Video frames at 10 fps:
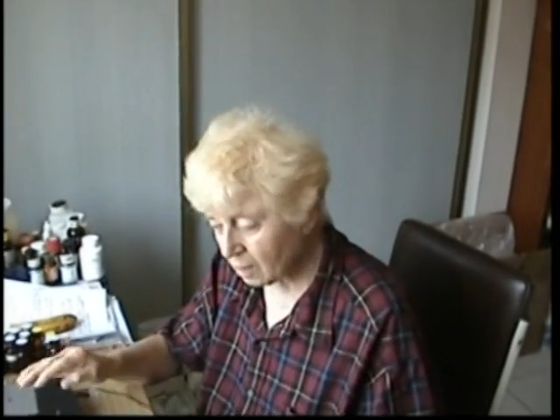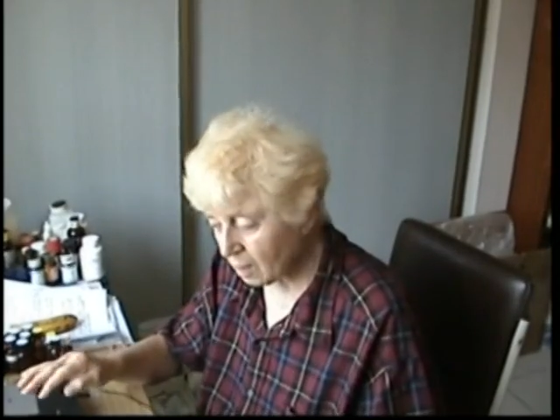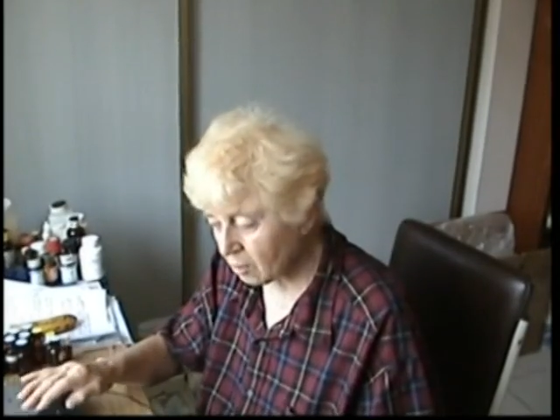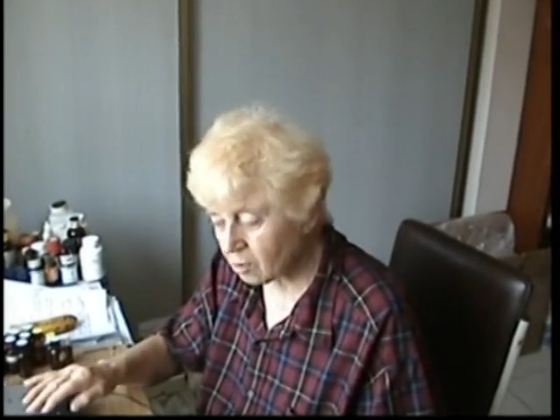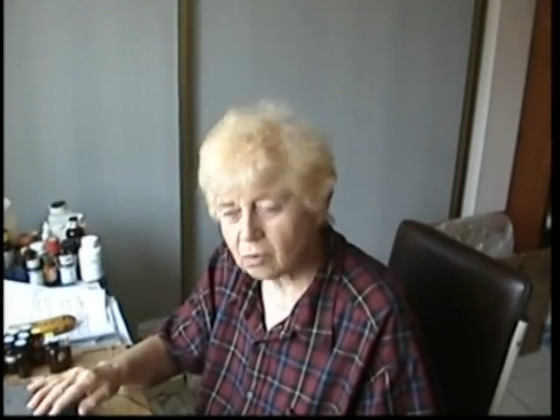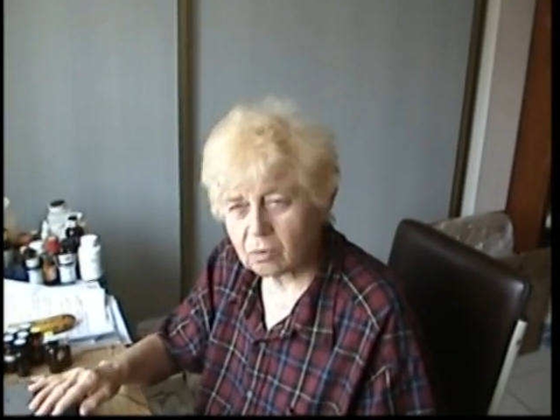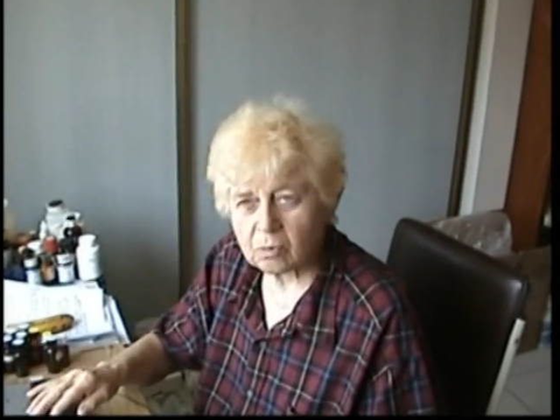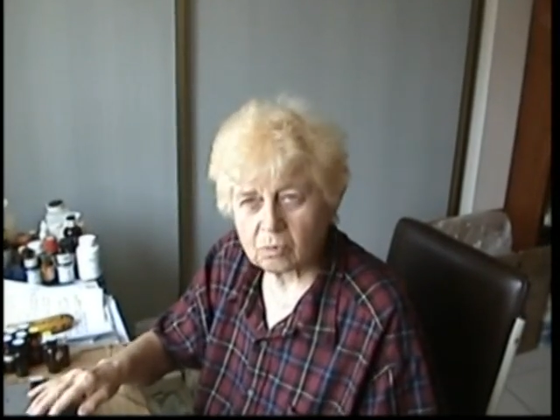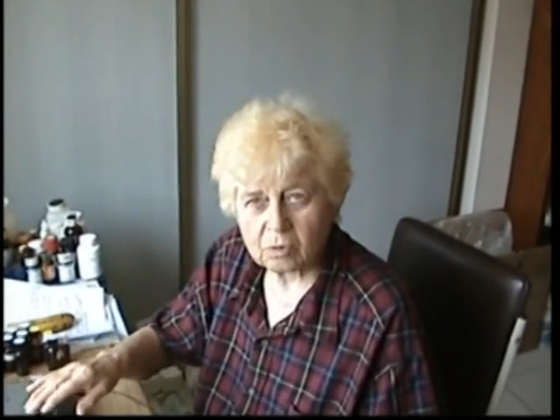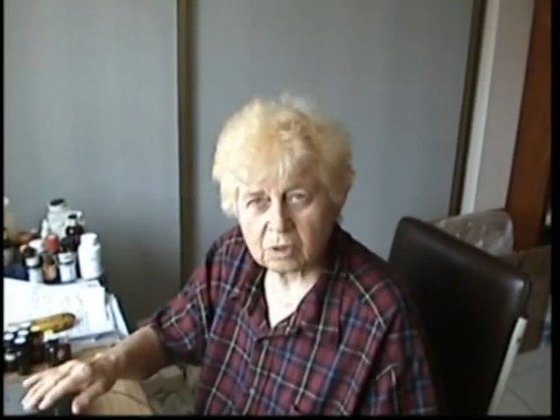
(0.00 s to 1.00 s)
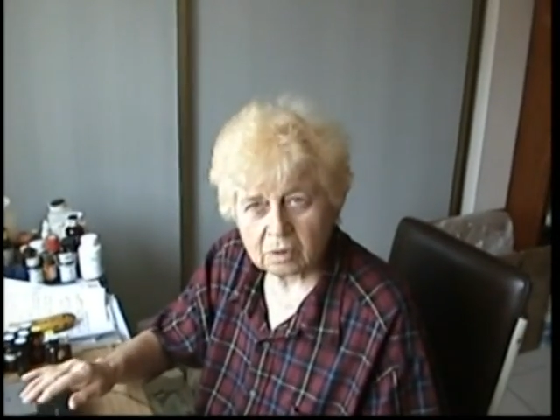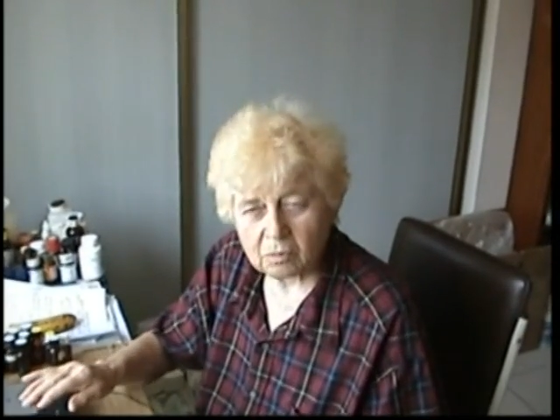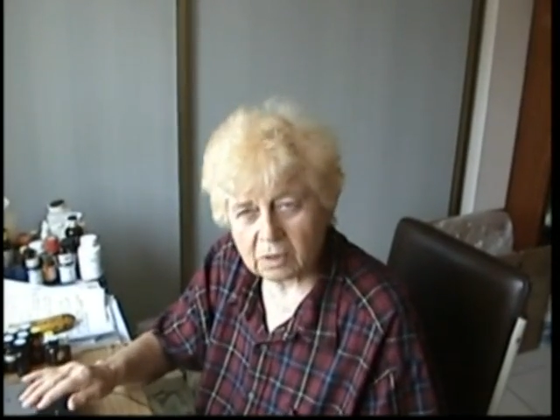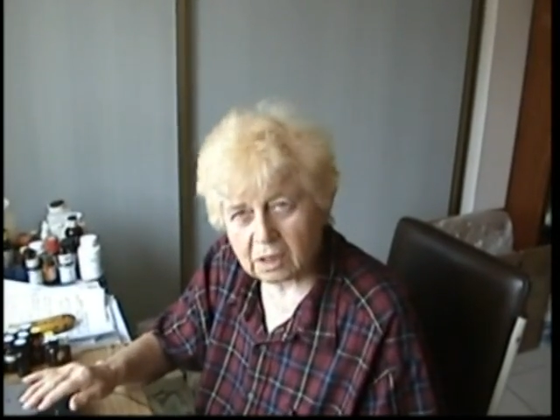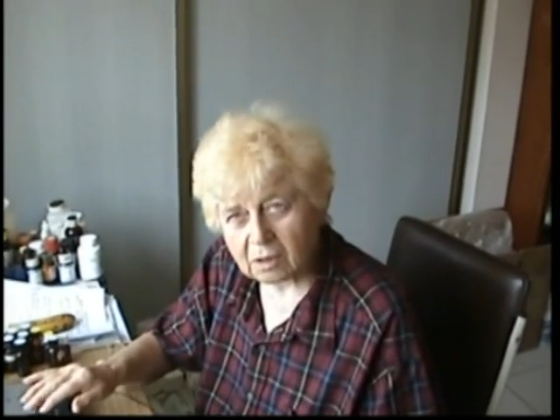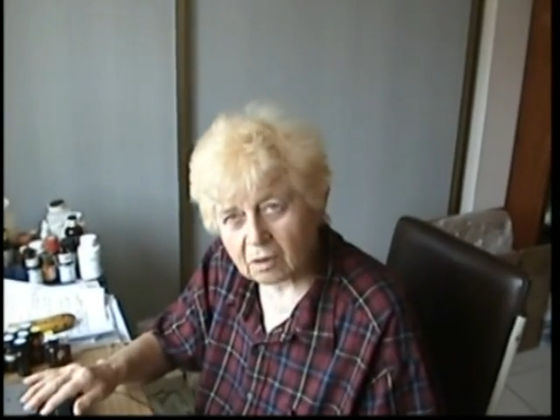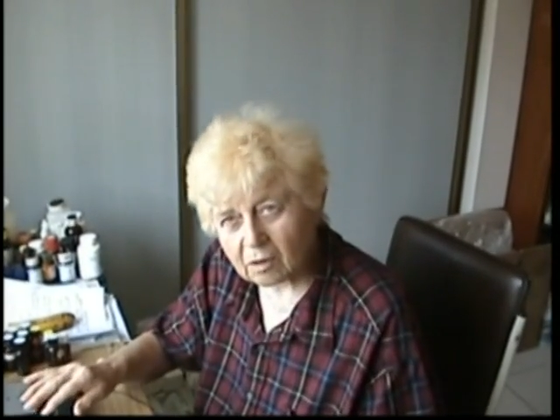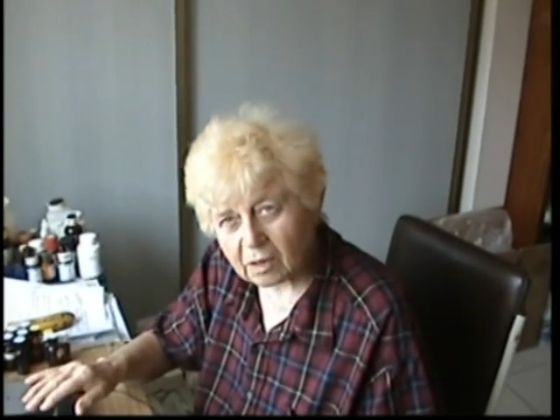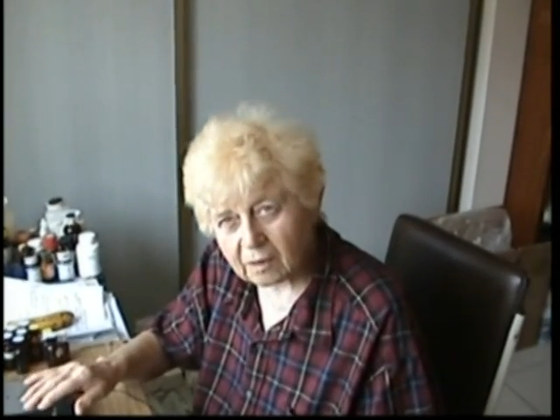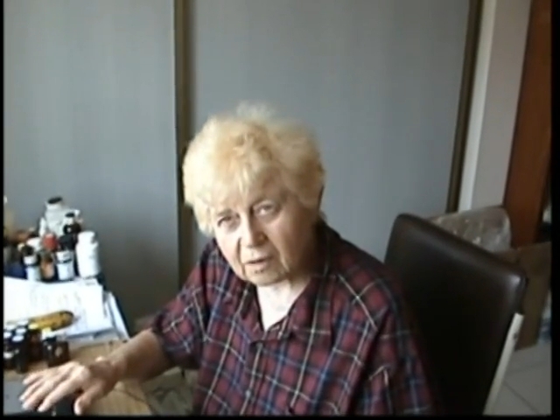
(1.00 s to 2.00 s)
and to we, we need to
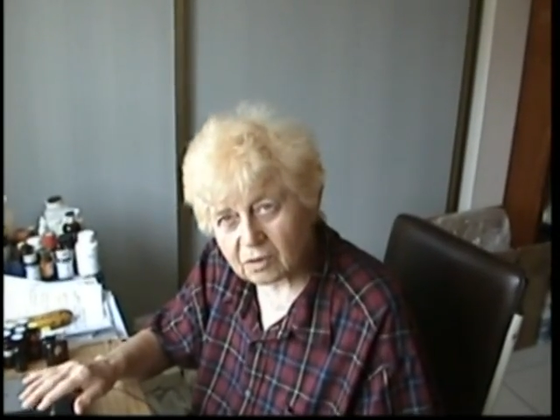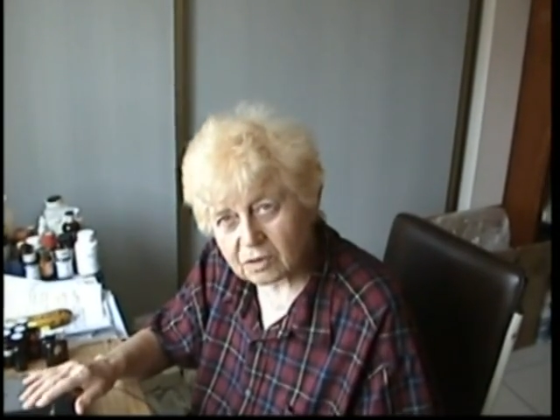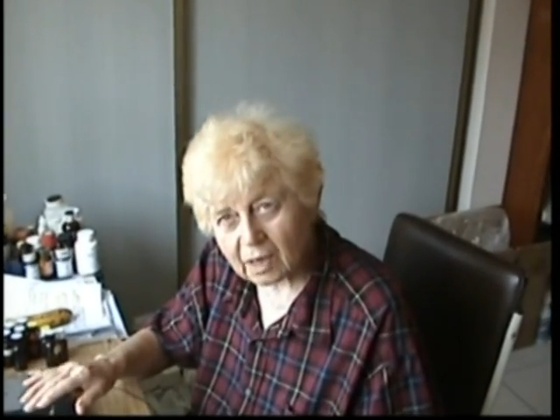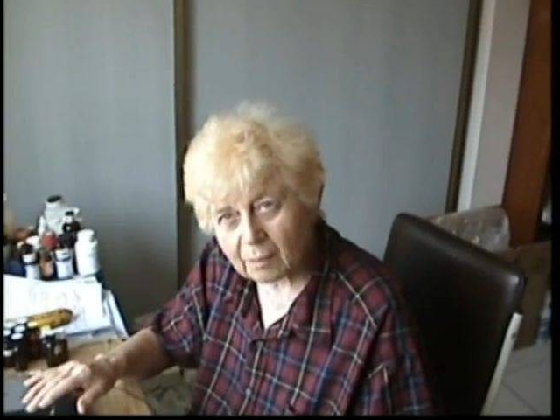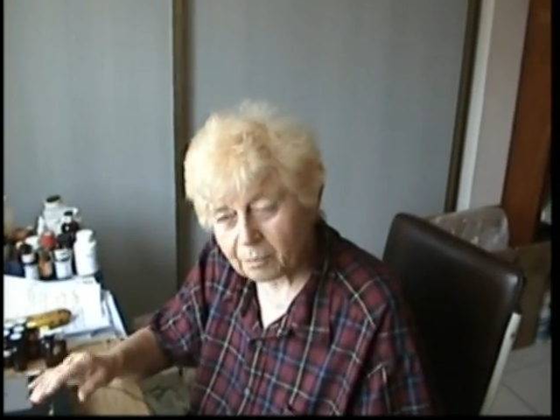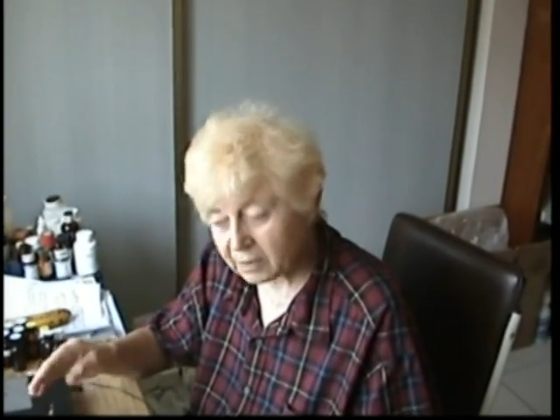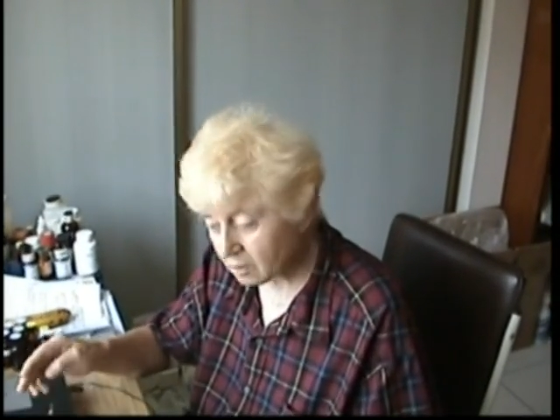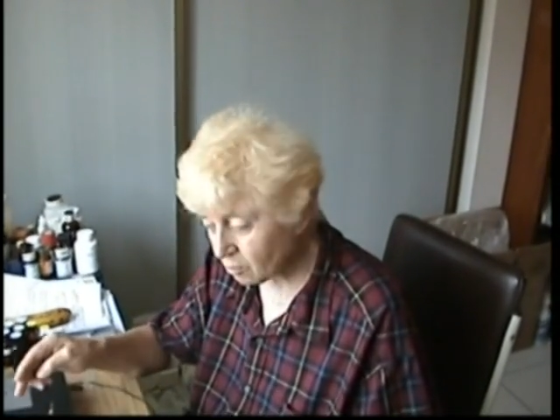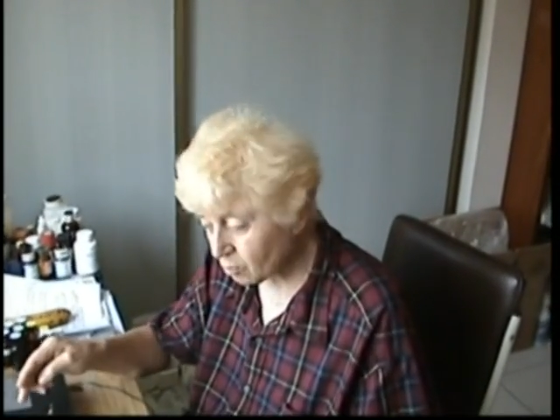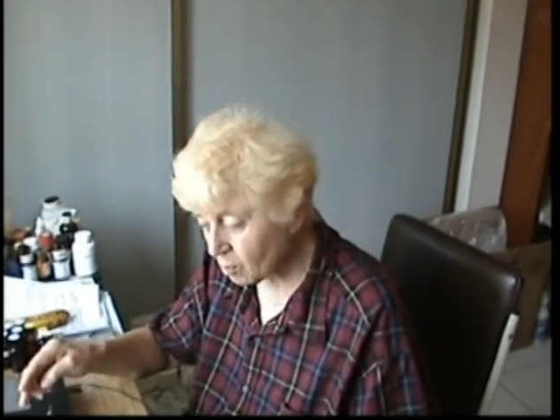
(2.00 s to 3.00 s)
clean this up but this